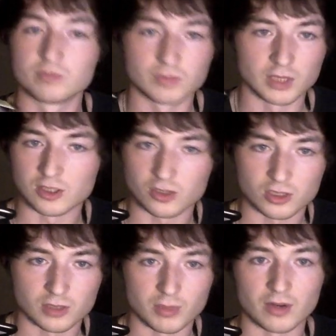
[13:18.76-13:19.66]
It's
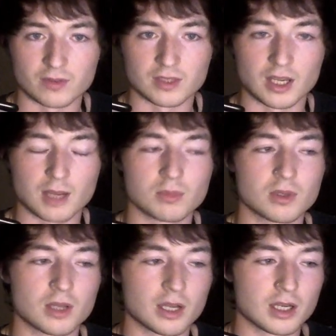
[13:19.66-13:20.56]
just a matter of time,
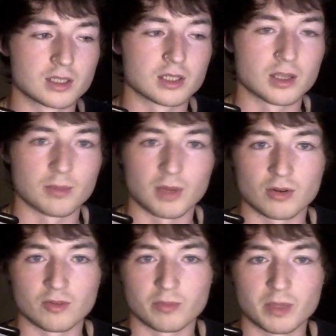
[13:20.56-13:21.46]
and it's a
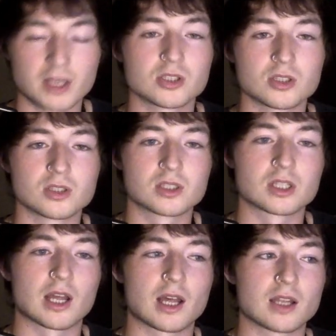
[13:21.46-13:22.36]
matter of patience
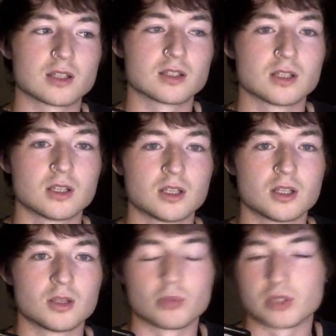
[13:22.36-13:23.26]
and
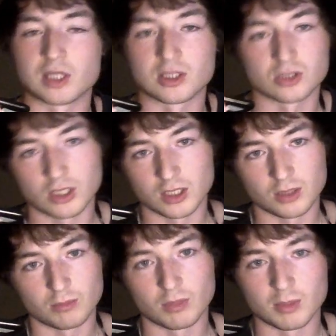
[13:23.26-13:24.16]
potentially
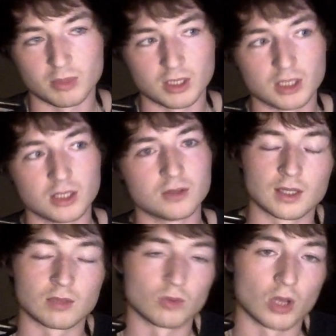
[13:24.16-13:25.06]
maybe
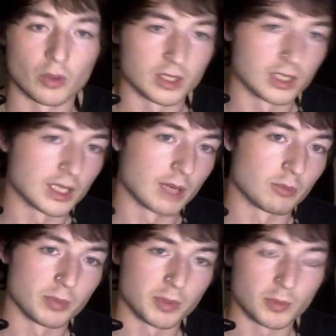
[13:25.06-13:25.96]
loading your
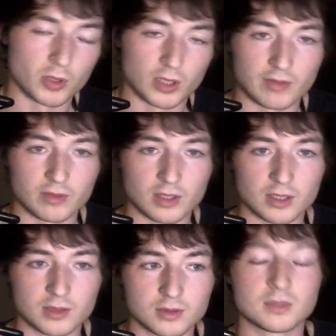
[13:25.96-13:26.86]
camera a bit more carefully.
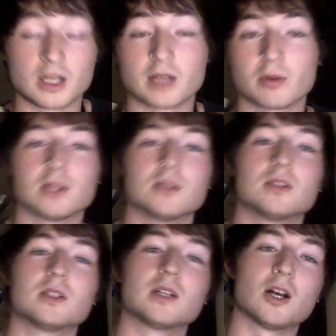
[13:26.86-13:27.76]
Anyway,
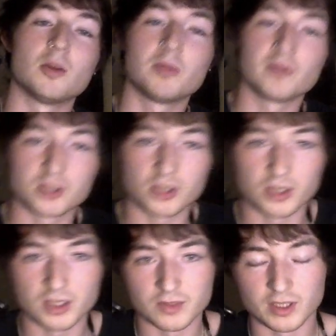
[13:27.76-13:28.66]
I hope you've enjoyed
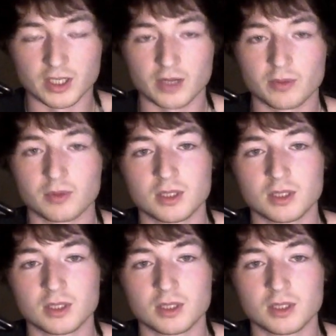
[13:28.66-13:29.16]
this video.